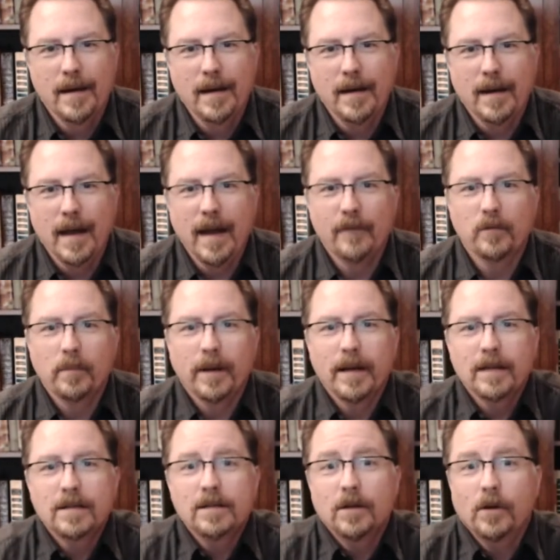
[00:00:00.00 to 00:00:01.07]
Hey,
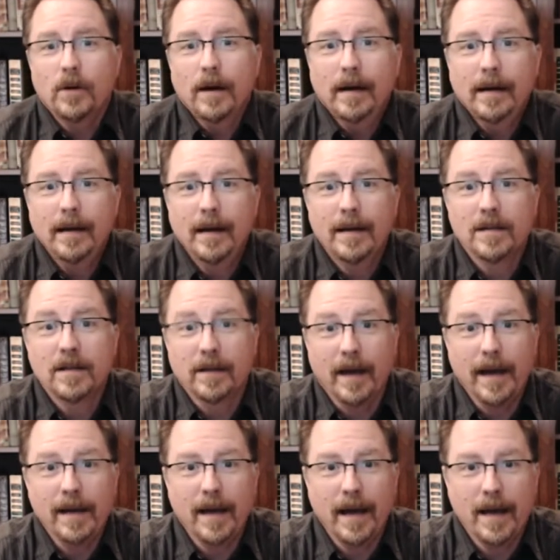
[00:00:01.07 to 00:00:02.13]
everybody. So,
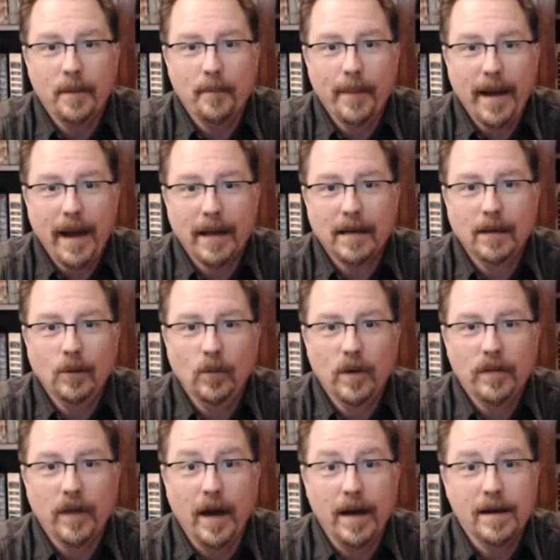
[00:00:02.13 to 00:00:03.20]
tonight I am back
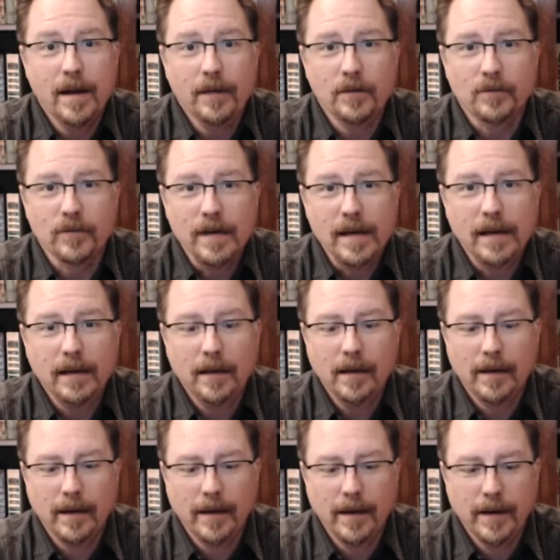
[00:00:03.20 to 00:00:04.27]
with another reading,
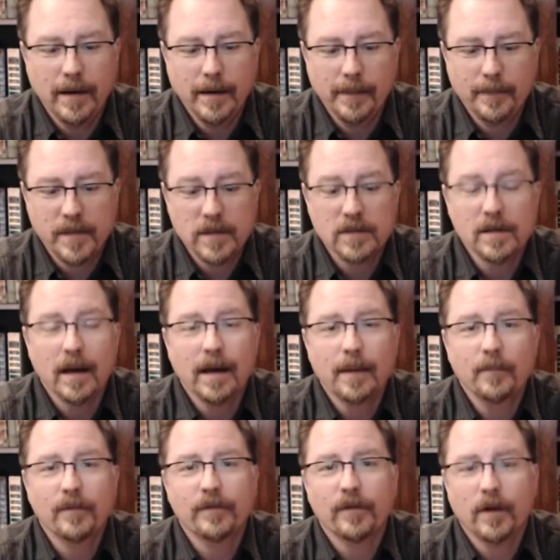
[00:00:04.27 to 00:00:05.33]
um, this
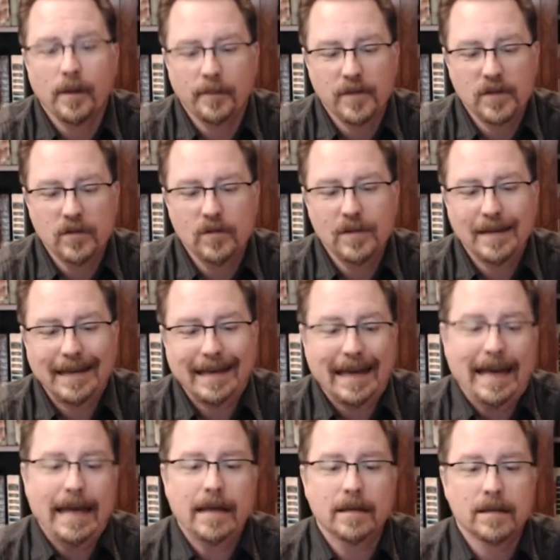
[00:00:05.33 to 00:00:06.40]
time from Susan
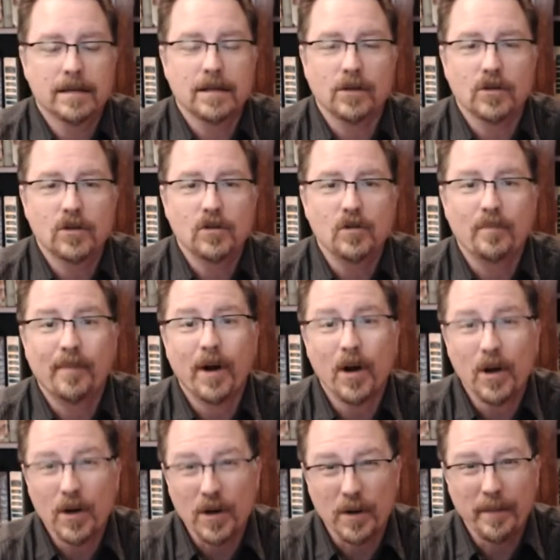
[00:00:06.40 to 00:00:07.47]
Cain's
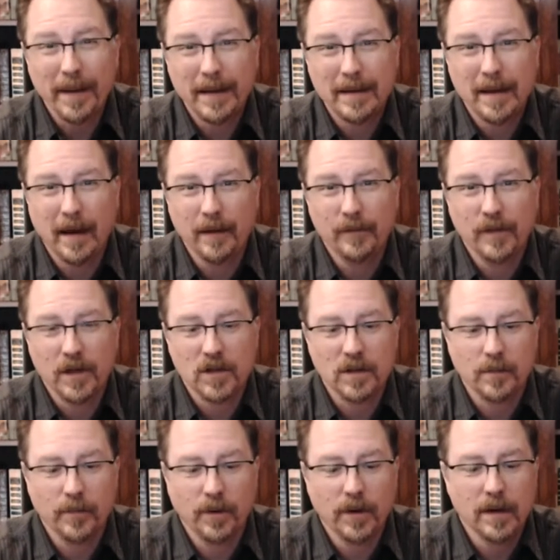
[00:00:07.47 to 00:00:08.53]
superb
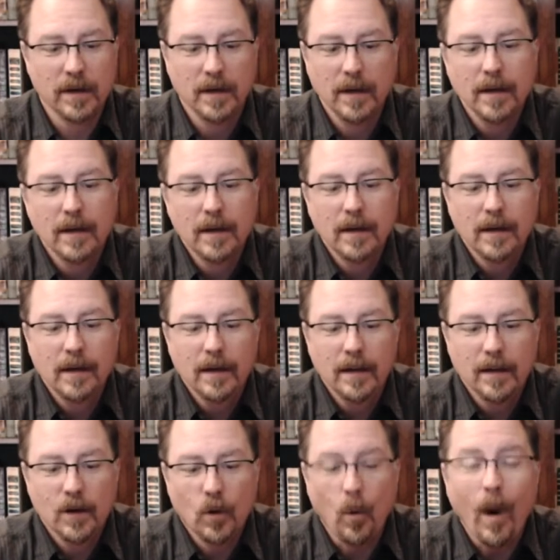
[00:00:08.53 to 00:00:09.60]
nonfiction book,
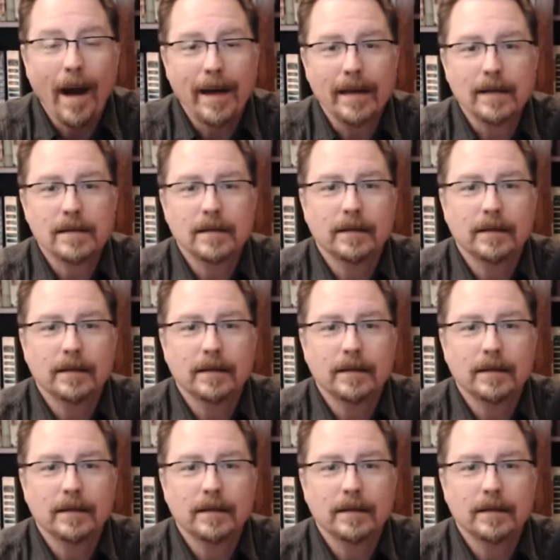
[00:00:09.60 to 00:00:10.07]
Quiet,